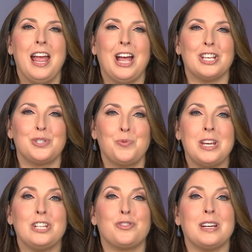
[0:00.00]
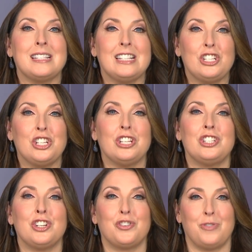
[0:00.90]
as we transition
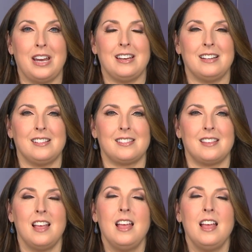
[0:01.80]
to greatness.